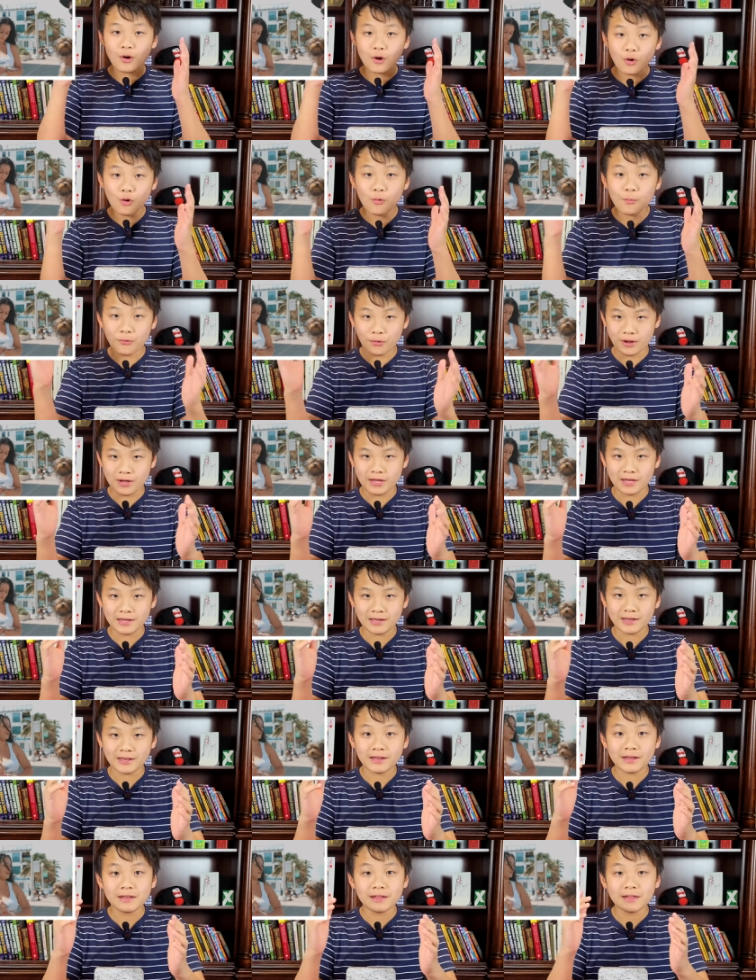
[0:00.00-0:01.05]
Oh boy,
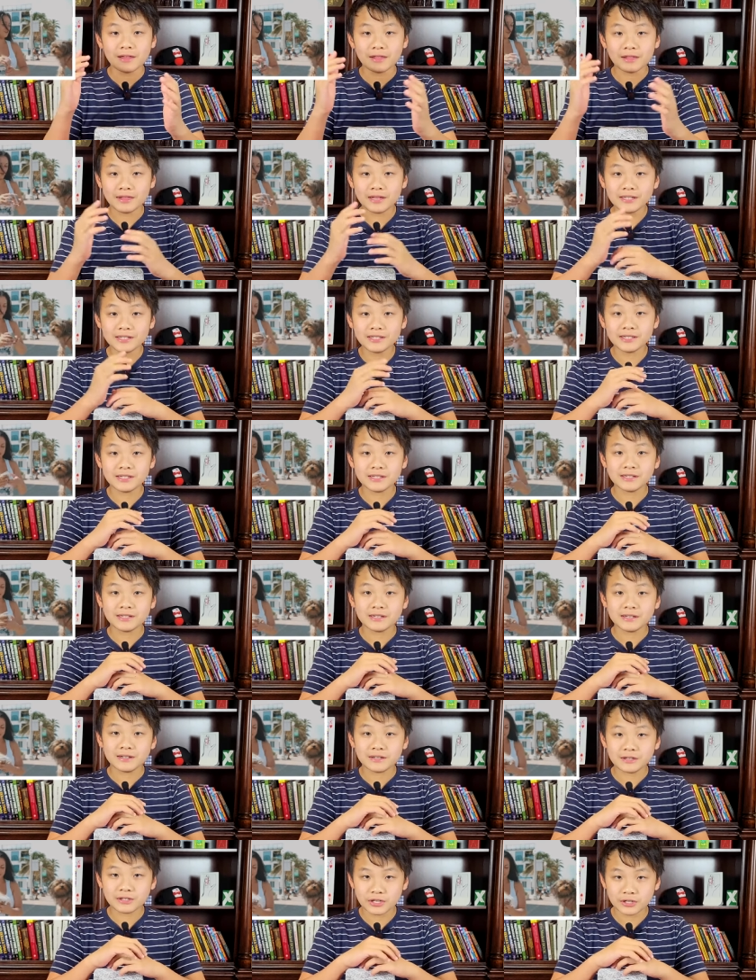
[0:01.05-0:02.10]
this
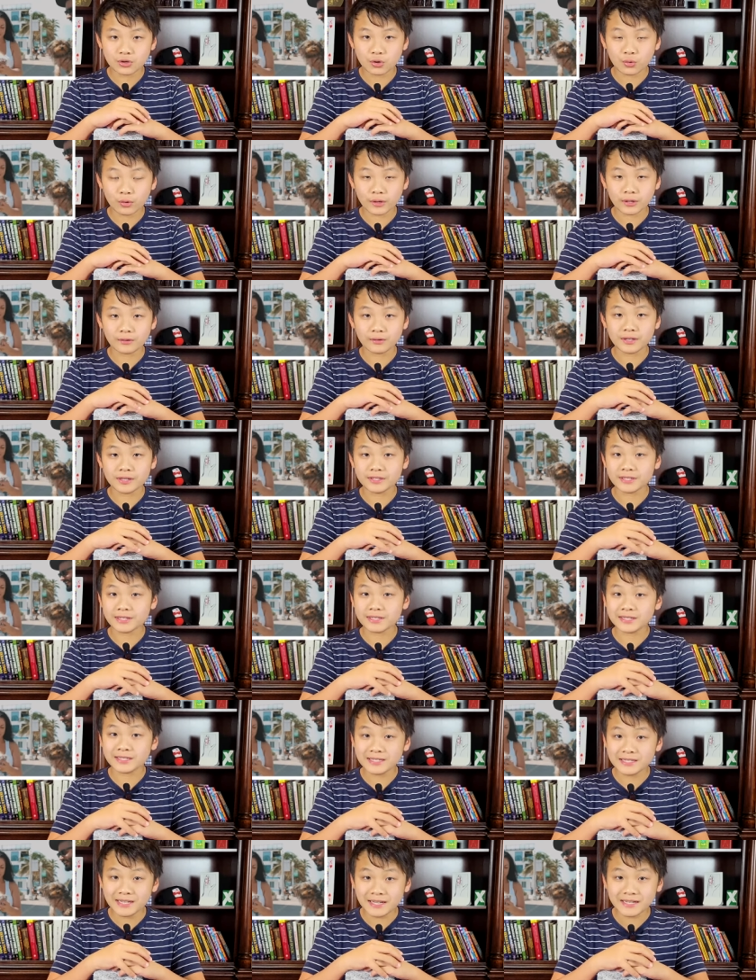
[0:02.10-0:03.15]
tutorial is a
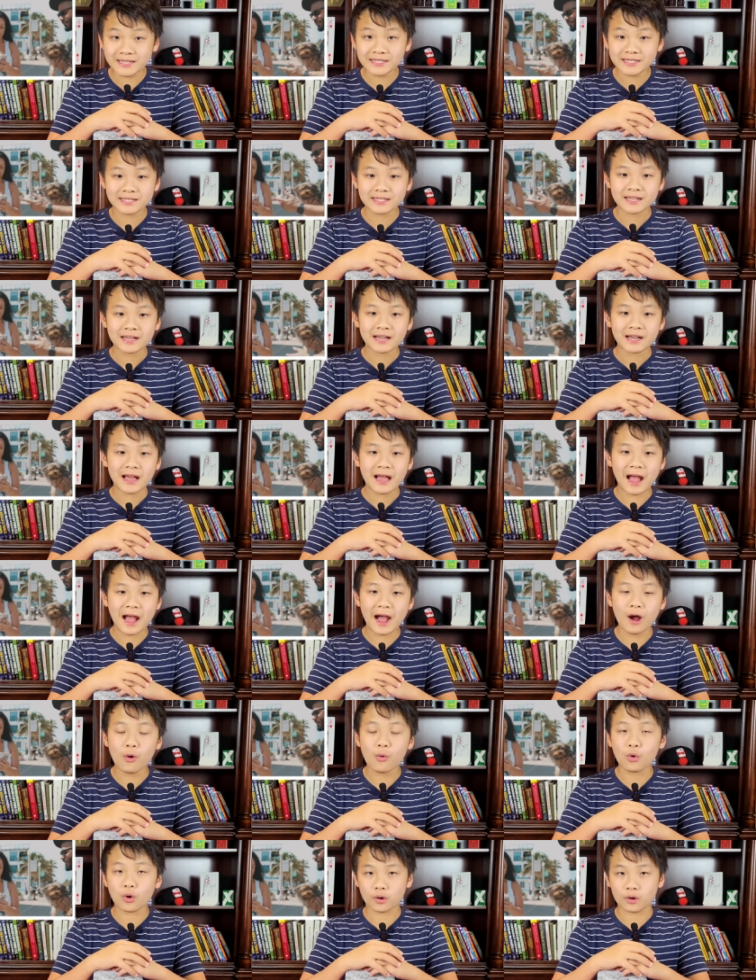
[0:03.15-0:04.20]
six
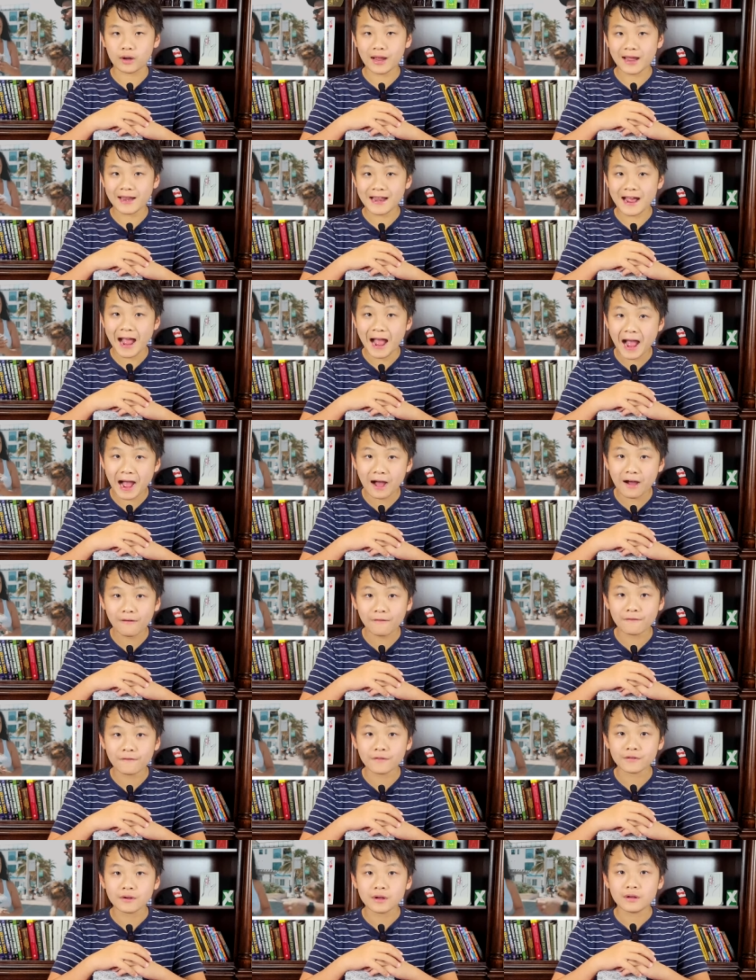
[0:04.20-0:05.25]
hour and a
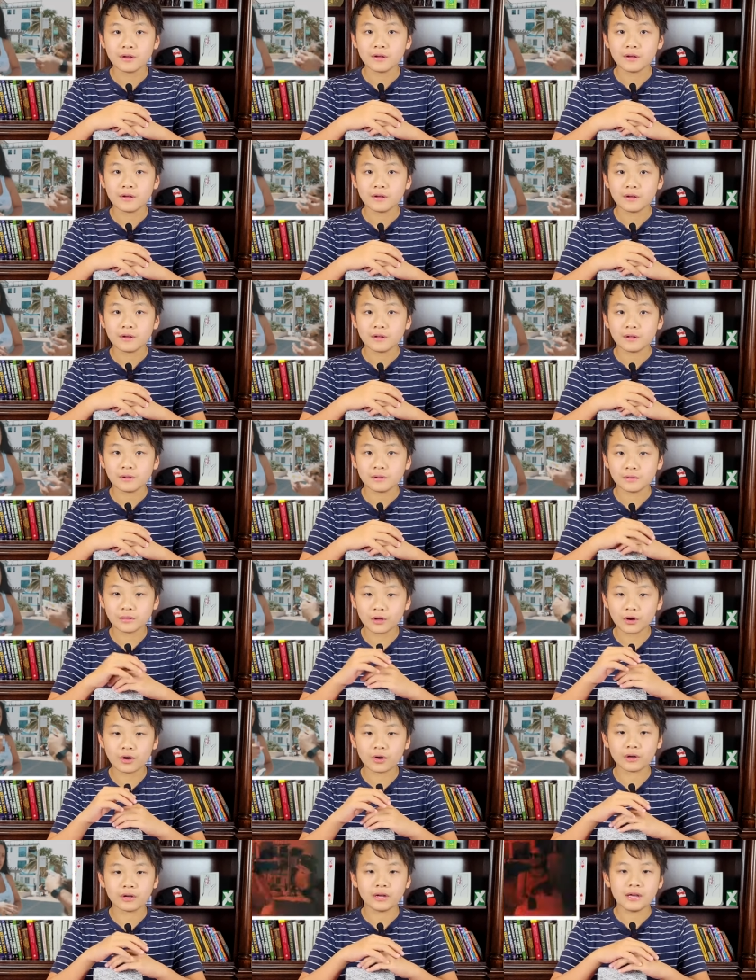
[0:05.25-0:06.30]
half
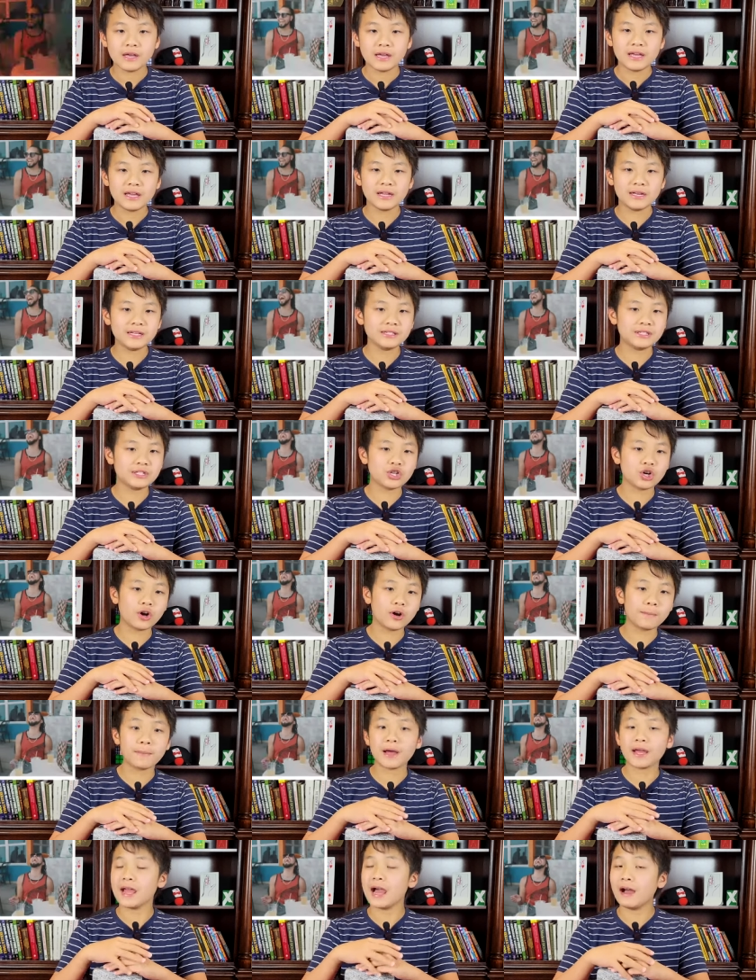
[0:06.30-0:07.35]
long. It is
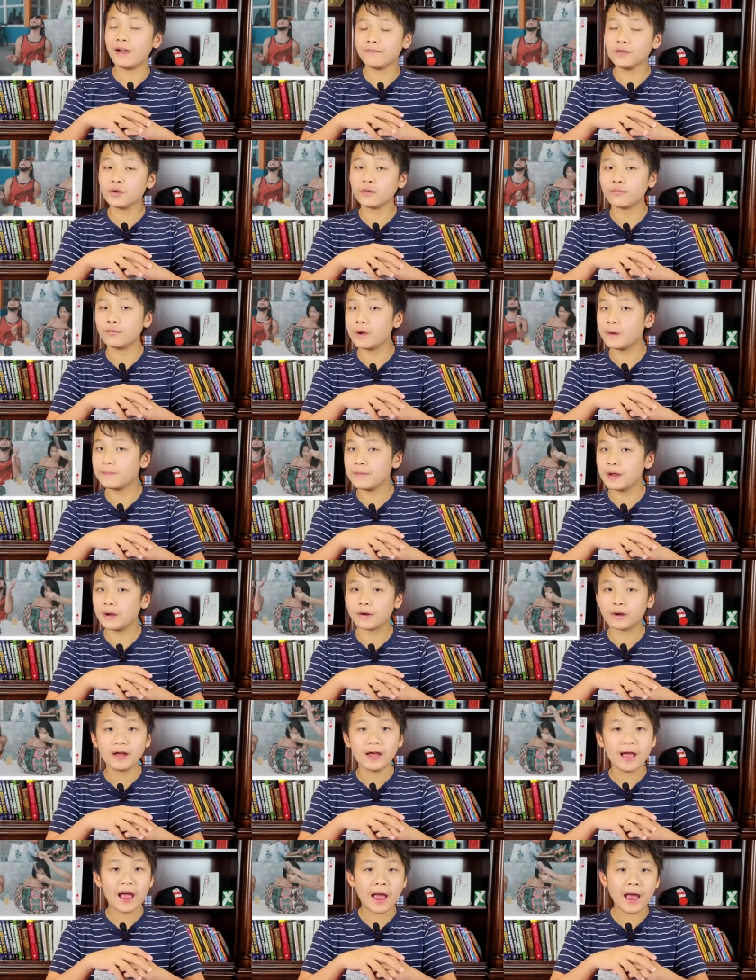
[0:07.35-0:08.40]
taught by Javier
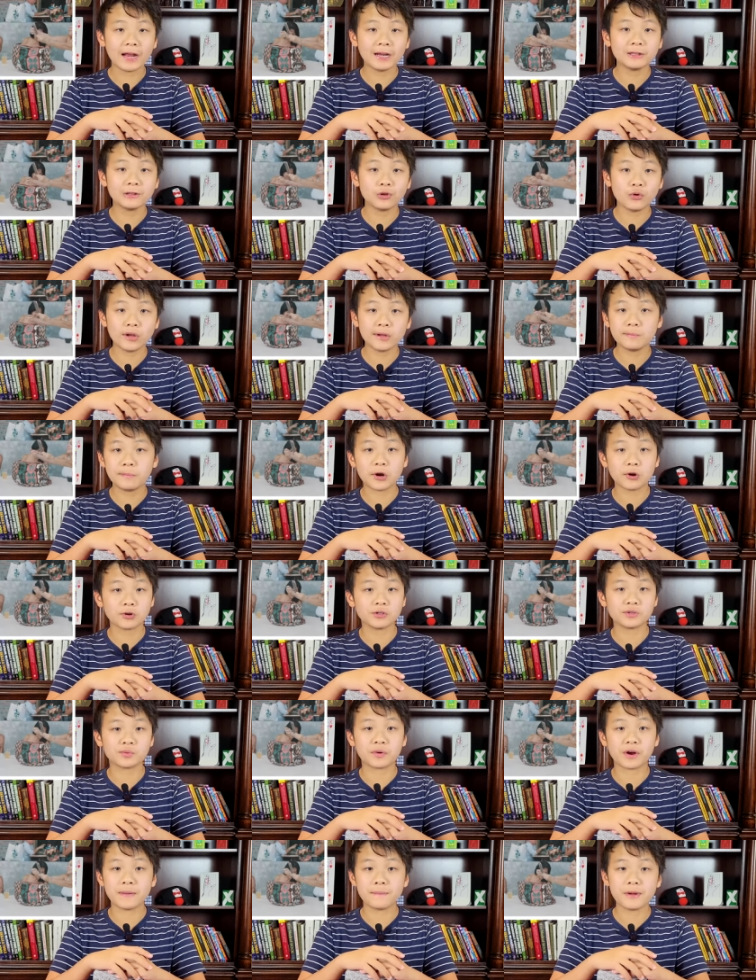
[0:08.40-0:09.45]
Fuenmayor and Lloyd
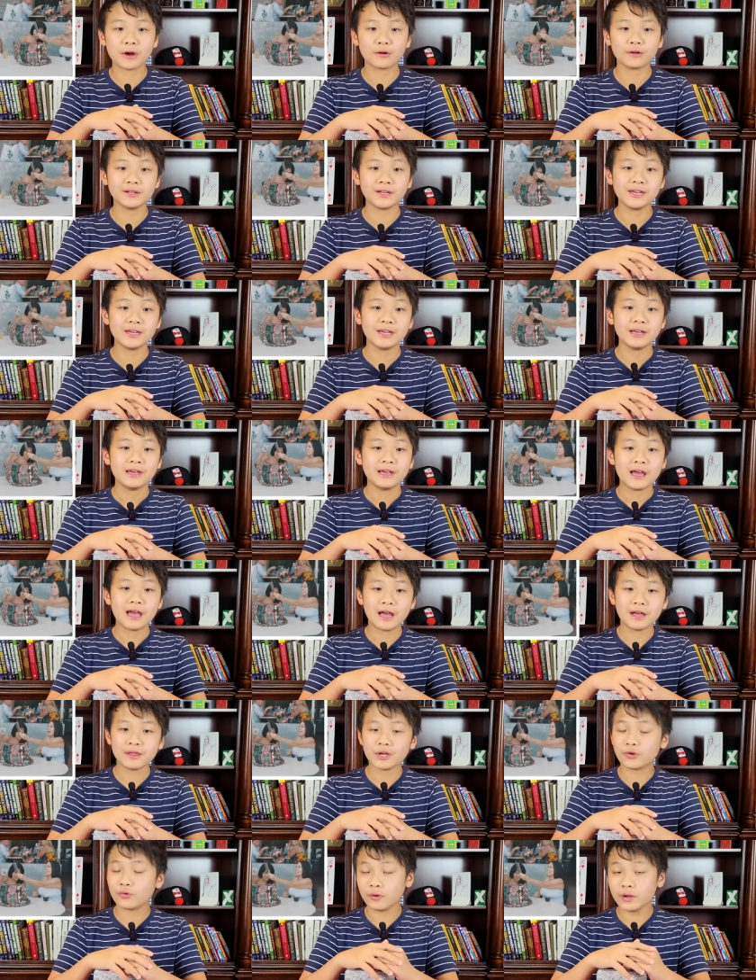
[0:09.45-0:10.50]
Barnes primarily,
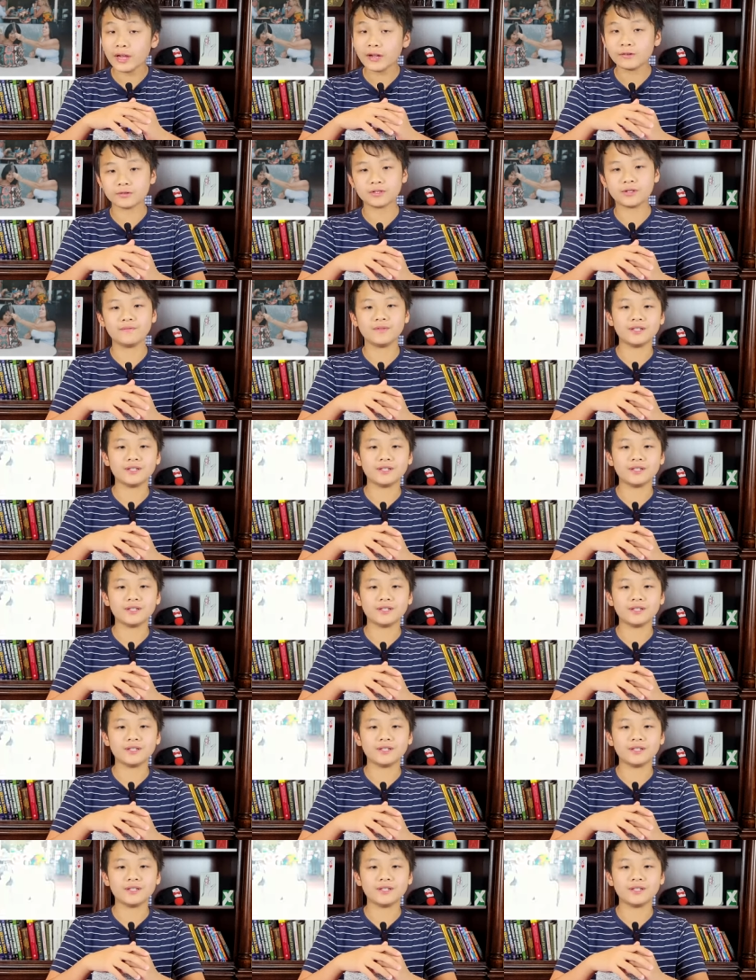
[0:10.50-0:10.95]
the creators